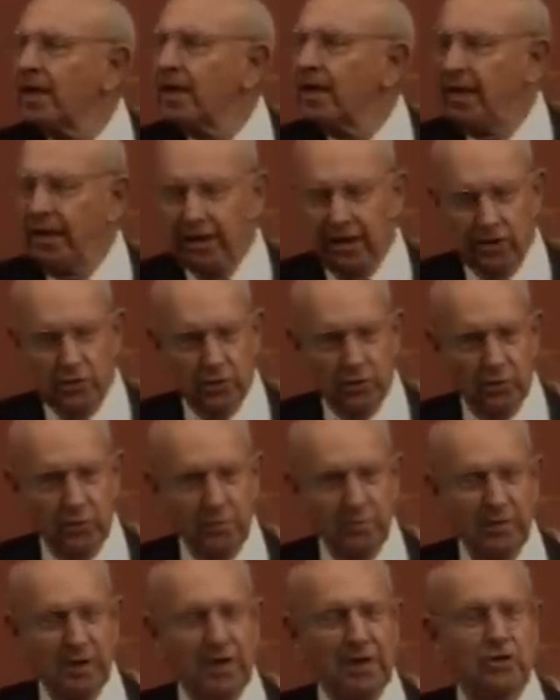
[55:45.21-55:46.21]
and he
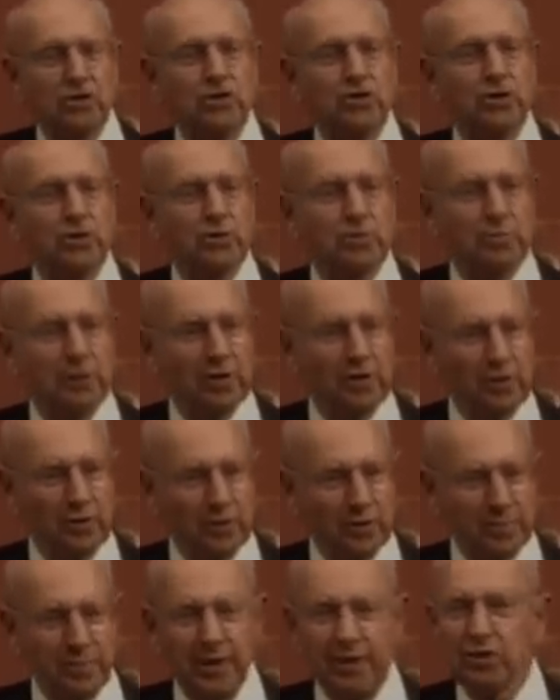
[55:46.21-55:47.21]
told me and showed me
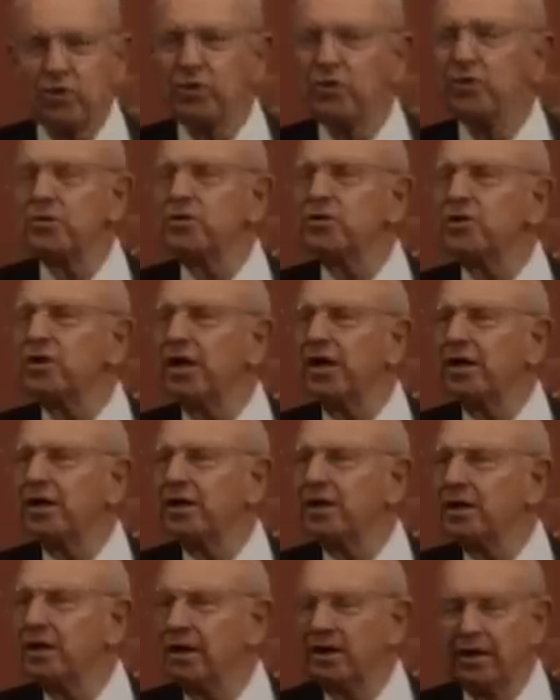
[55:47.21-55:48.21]
all the pictures
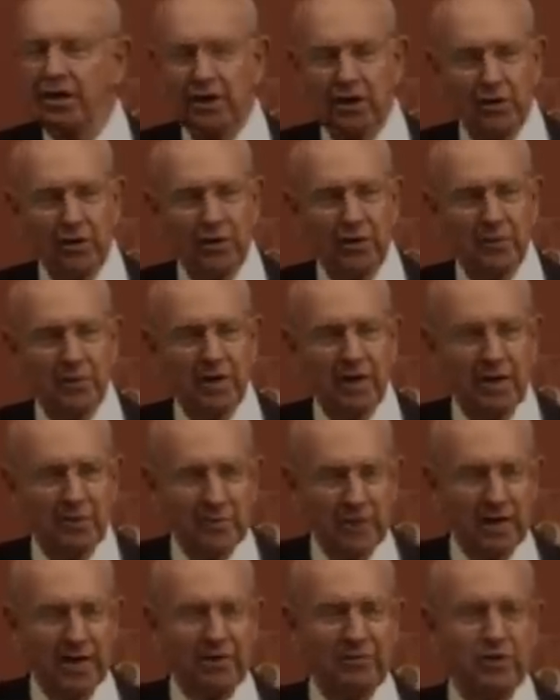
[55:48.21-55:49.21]
that in a year Iran
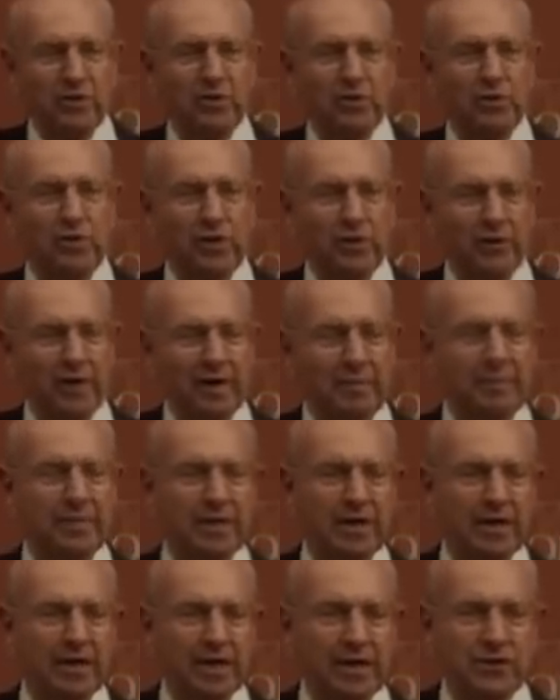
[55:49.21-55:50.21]
would have a nuclear
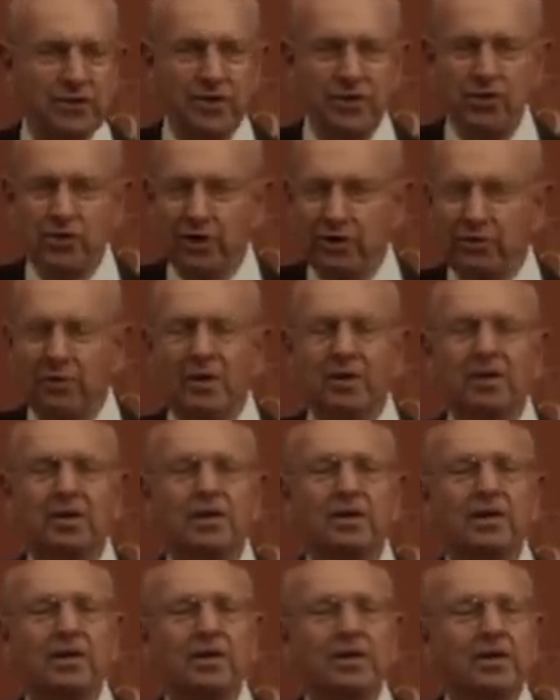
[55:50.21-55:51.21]
weapon. And I said, General,
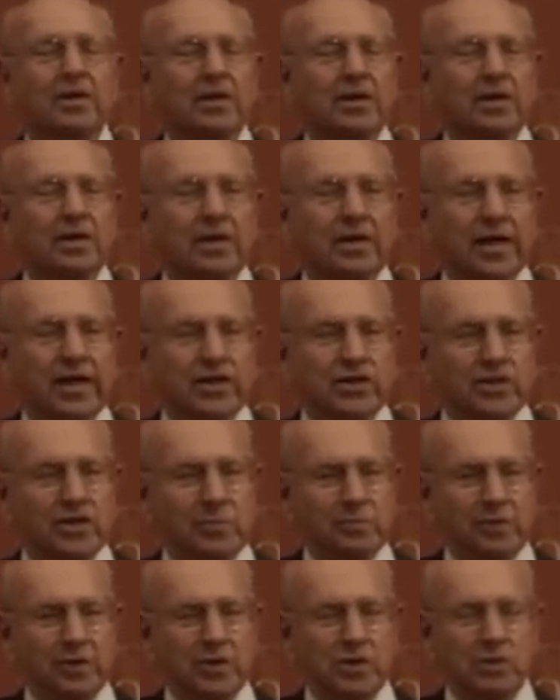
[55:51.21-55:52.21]
that's
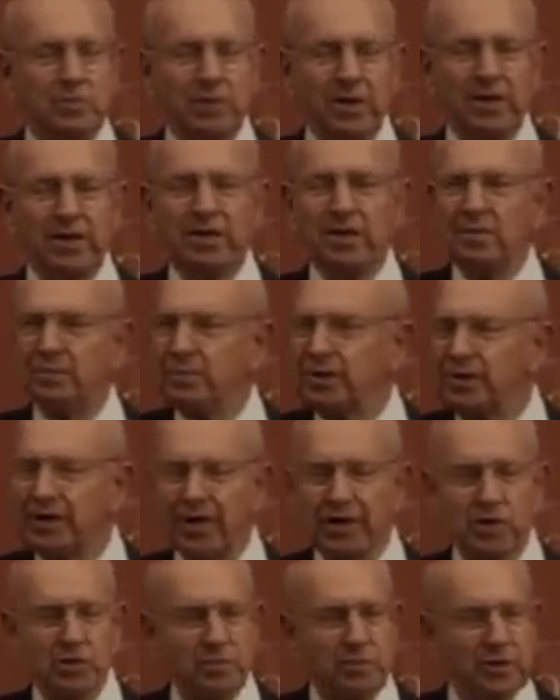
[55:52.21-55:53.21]
simply splendid, but
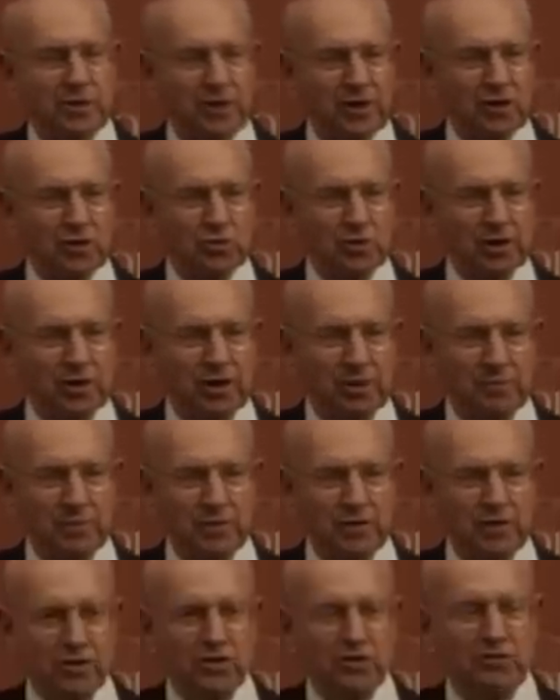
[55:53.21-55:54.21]
that's been the Israeli
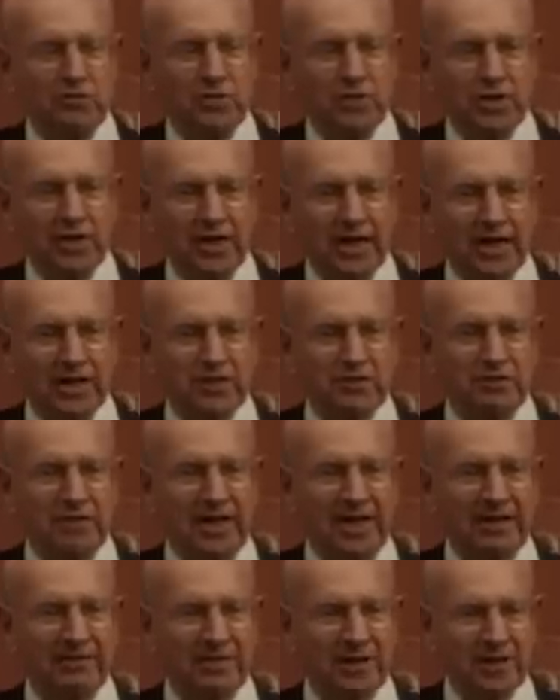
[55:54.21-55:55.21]
position for the last
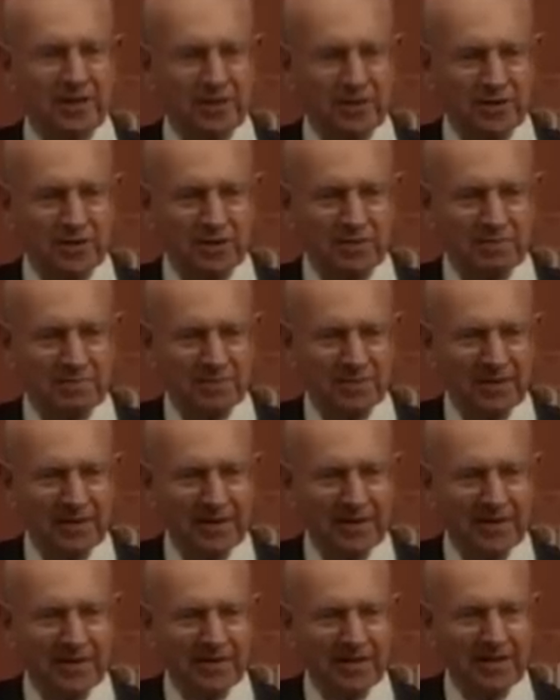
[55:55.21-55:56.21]
five years.
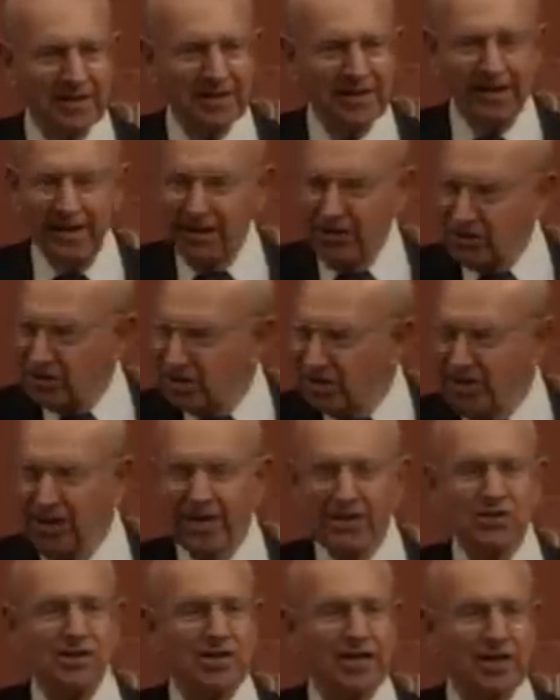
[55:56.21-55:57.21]
And he said,
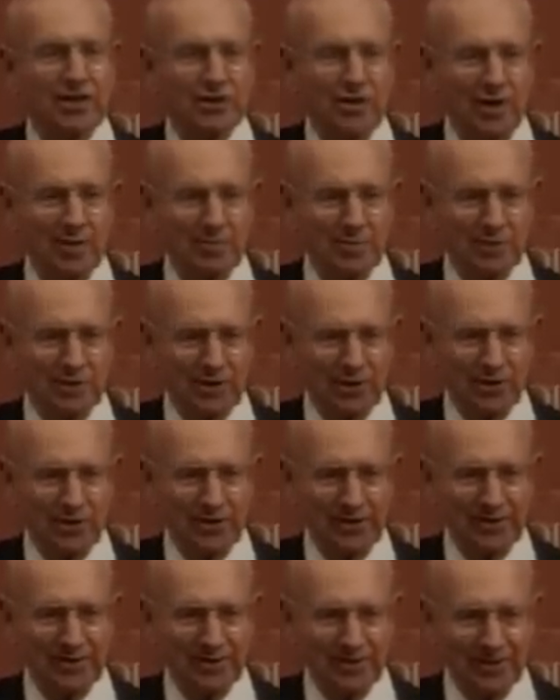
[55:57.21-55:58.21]
Yes, that's our
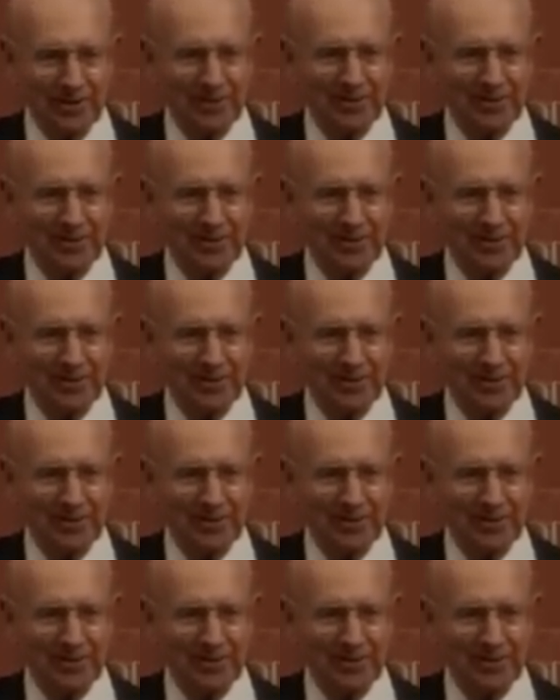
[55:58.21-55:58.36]
position. So,